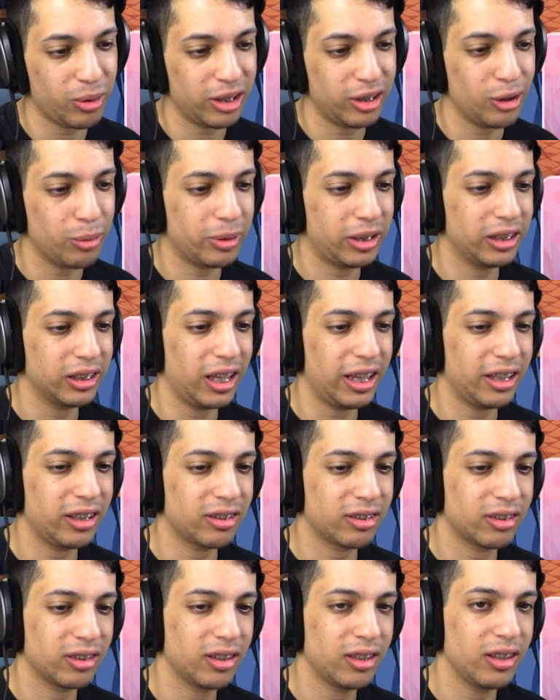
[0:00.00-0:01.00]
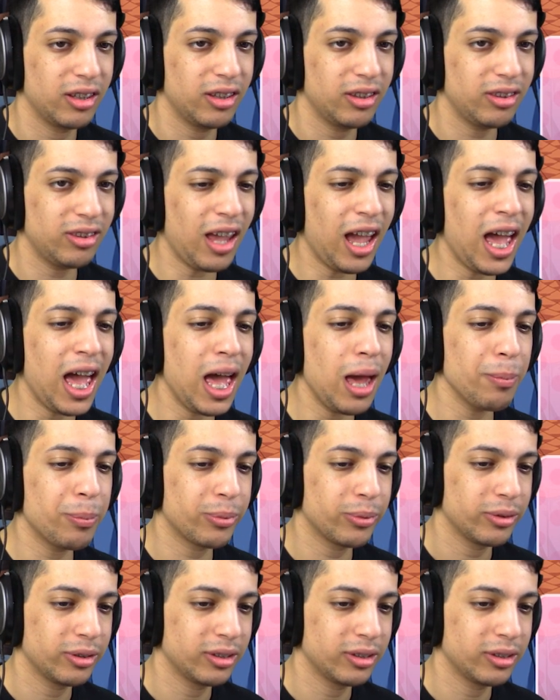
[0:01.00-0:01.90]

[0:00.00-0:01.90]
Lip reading: nobody likes... Stop!